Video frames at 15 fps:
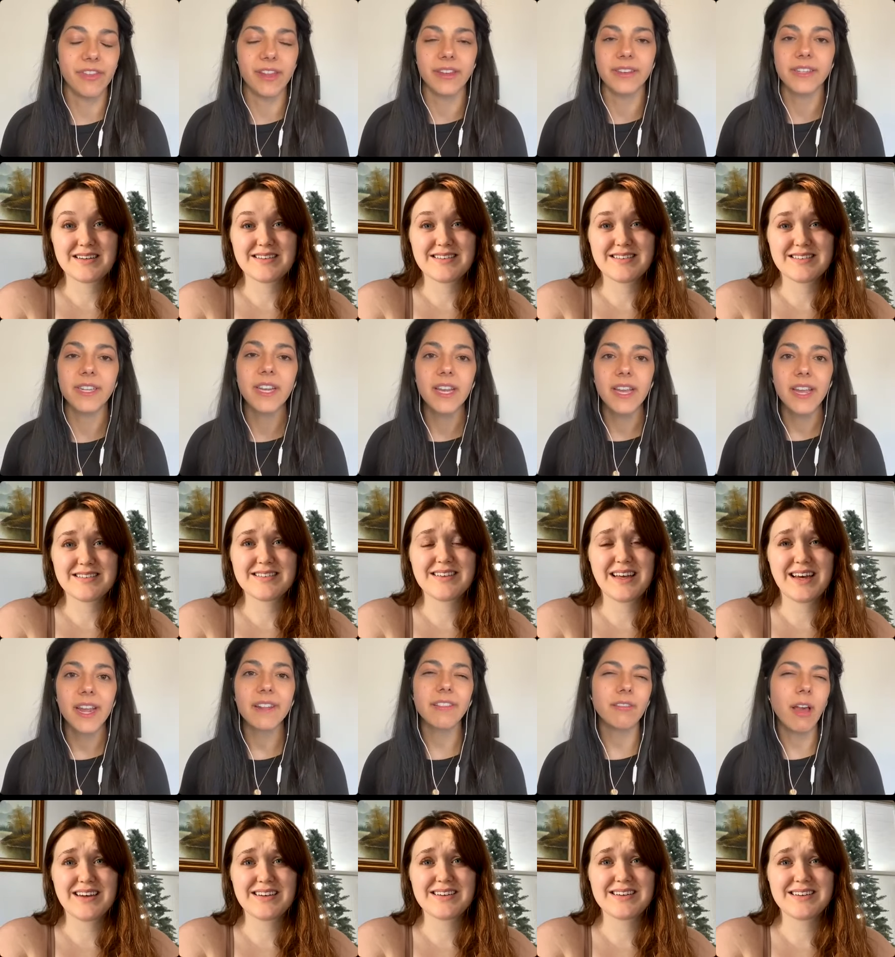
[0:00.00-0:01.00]
Speaker 1: and
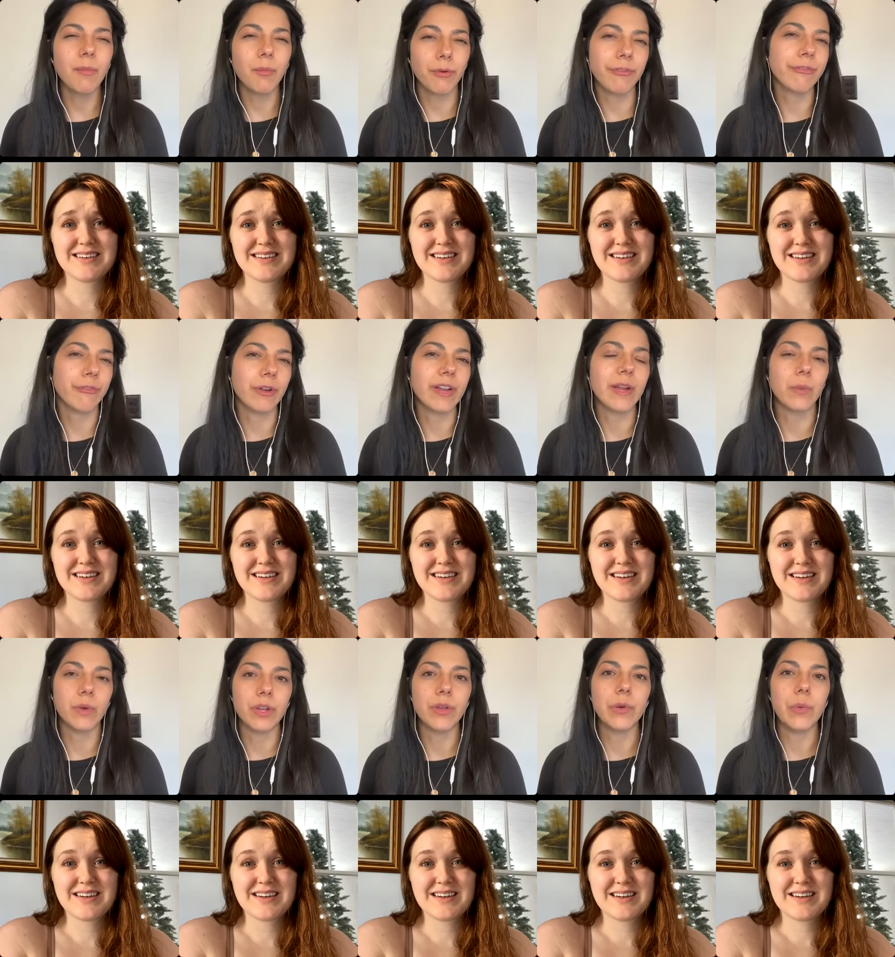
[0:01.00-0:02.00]
it's a lot more freeing
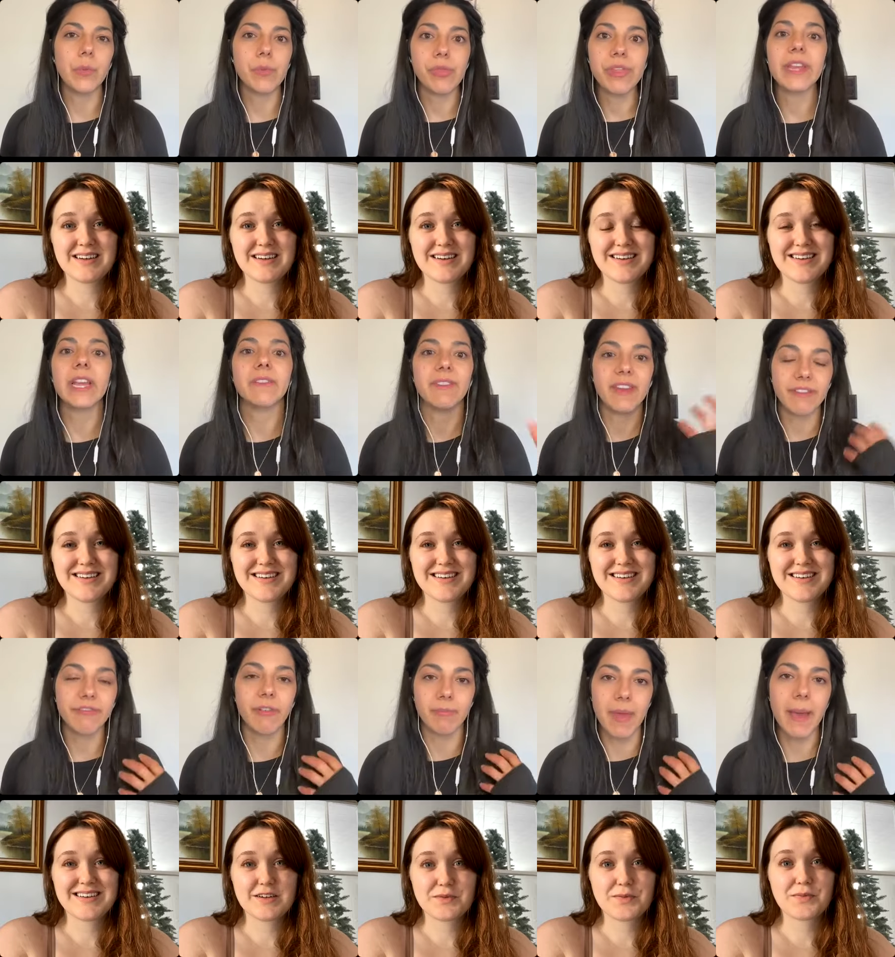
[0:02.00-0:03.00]
when you think of
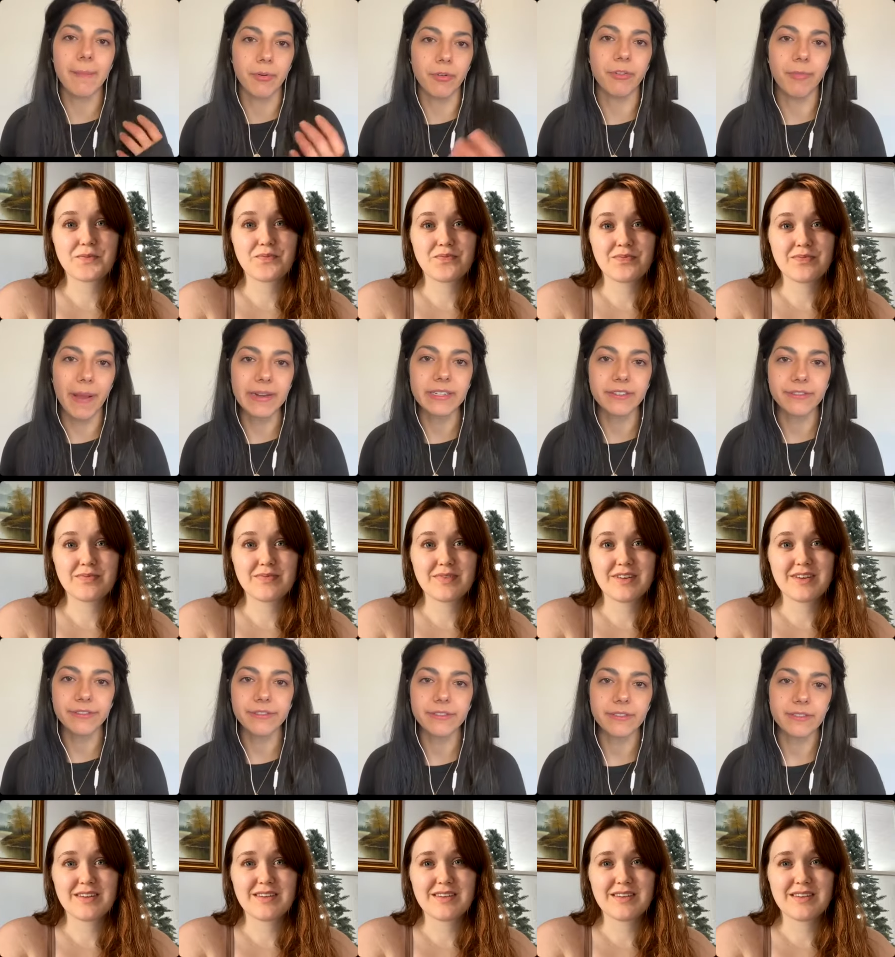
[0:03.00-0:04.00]
it from that
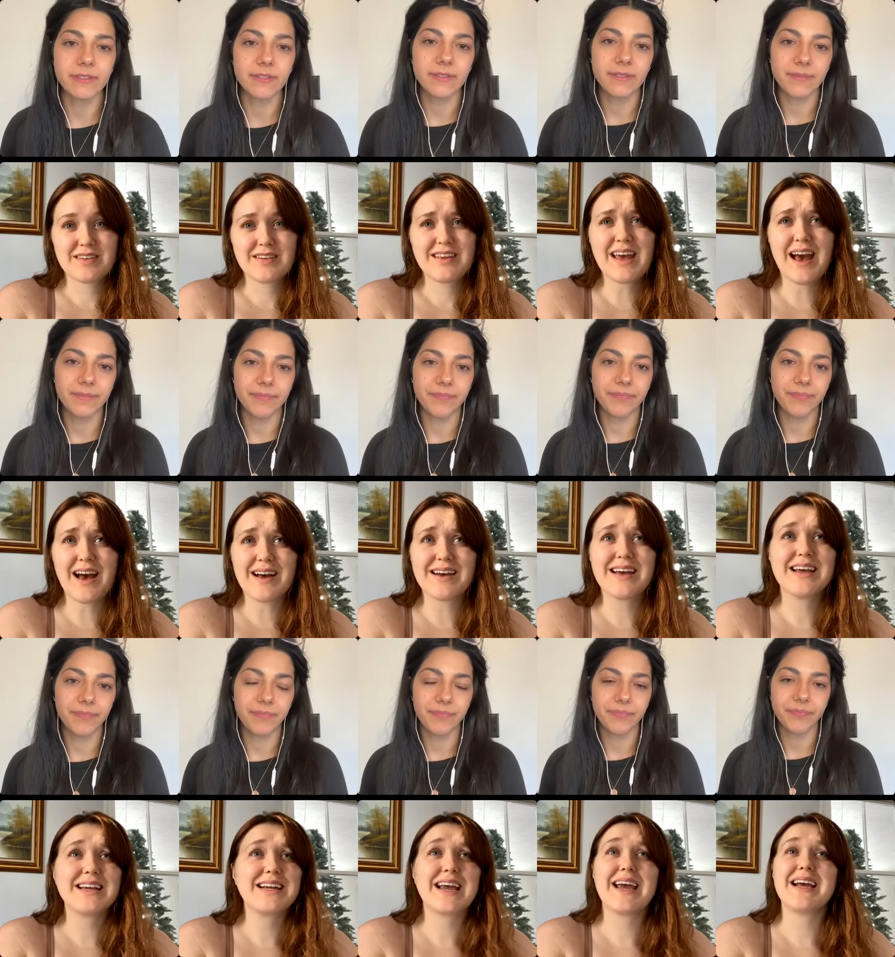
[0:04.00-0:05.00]
perspective. Yeah. It,
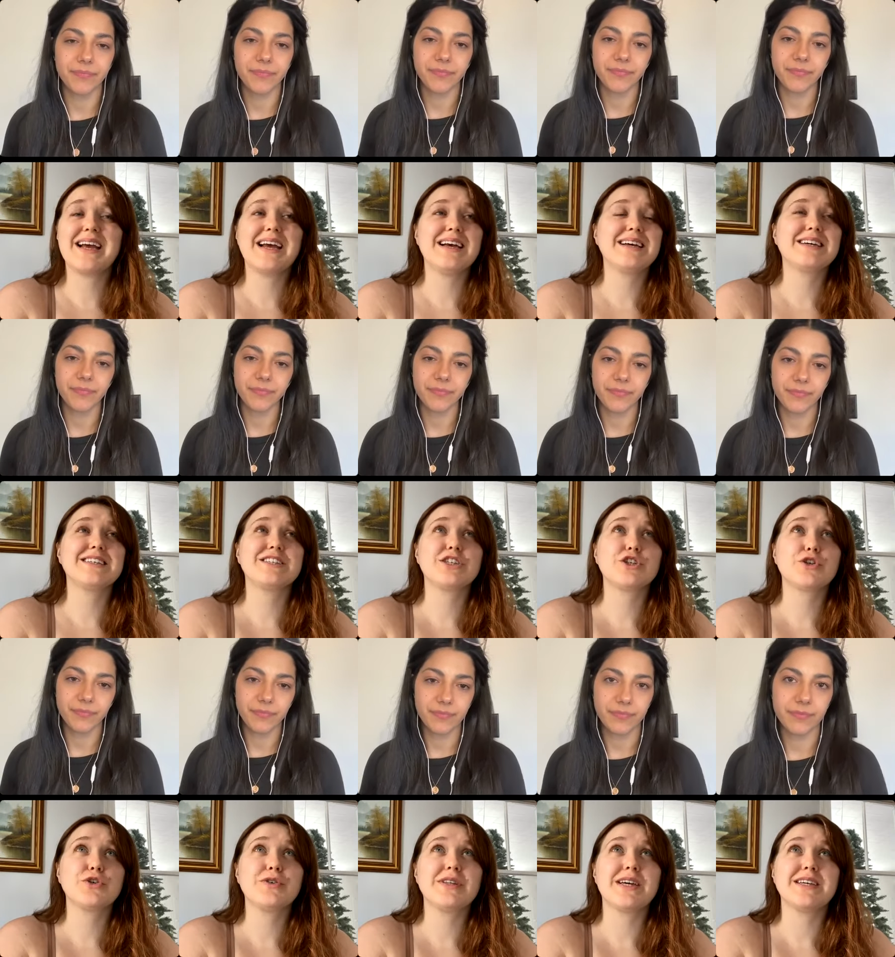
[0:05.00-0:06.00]
it because the
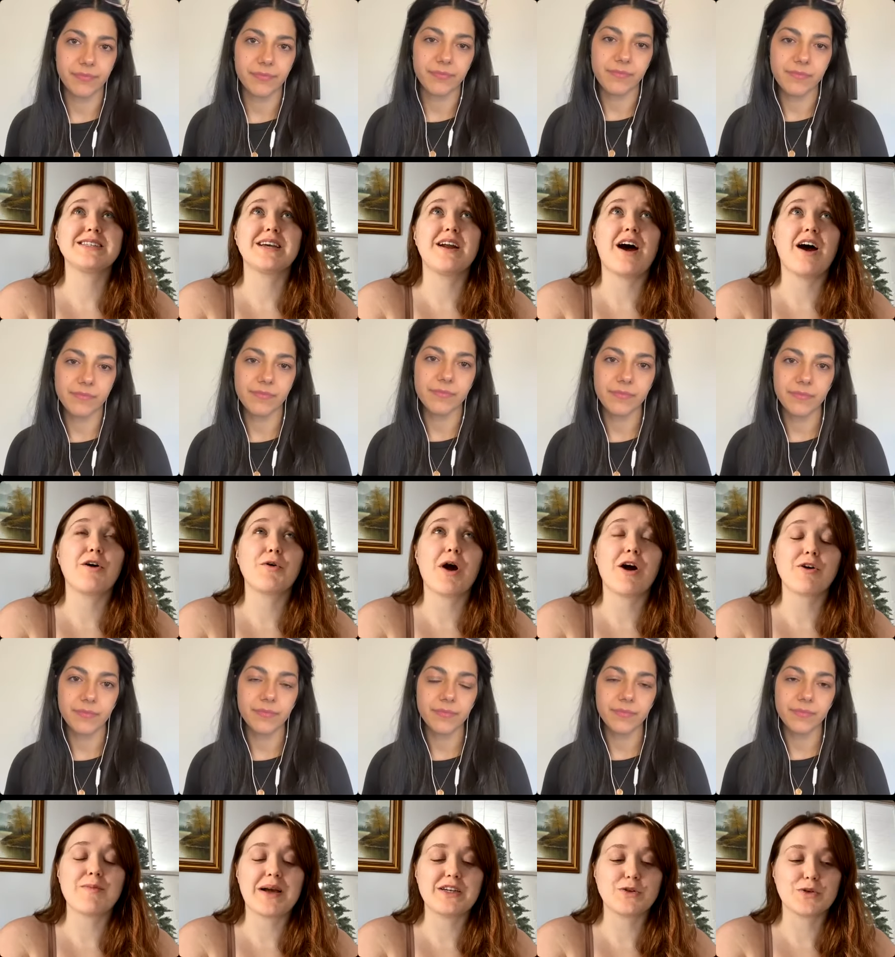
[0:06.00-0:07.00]
Speaker 2: truth is and our,
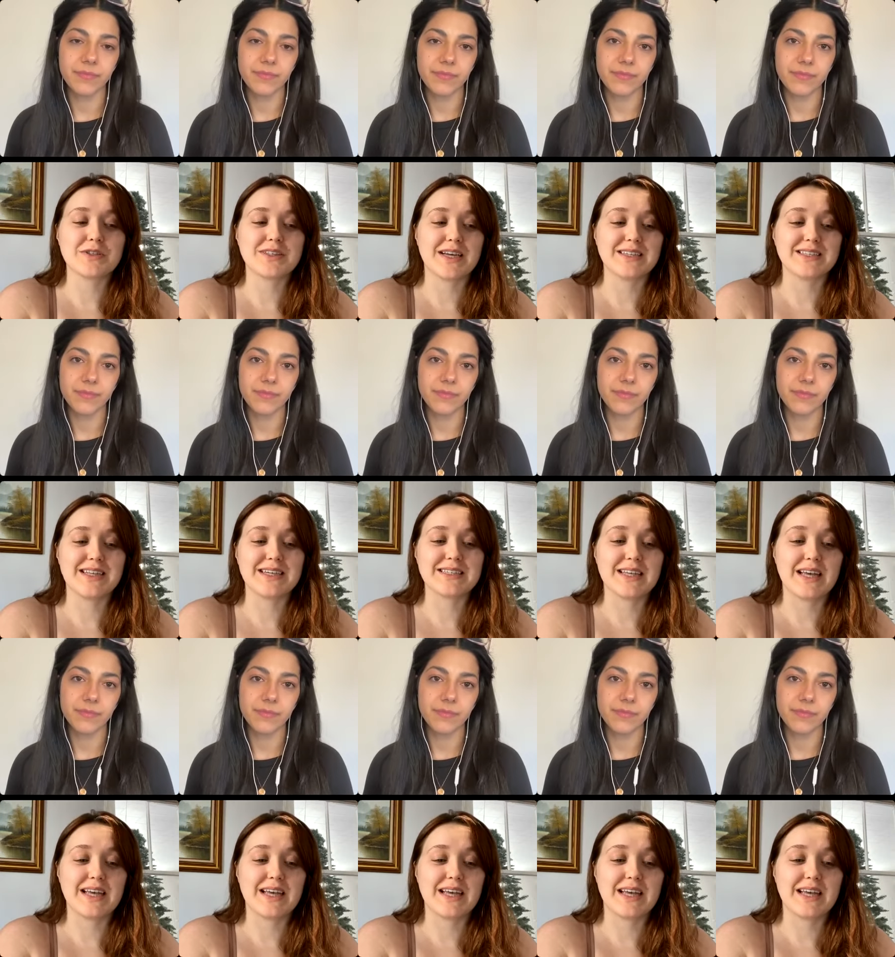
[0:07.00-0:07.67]
our mentor says this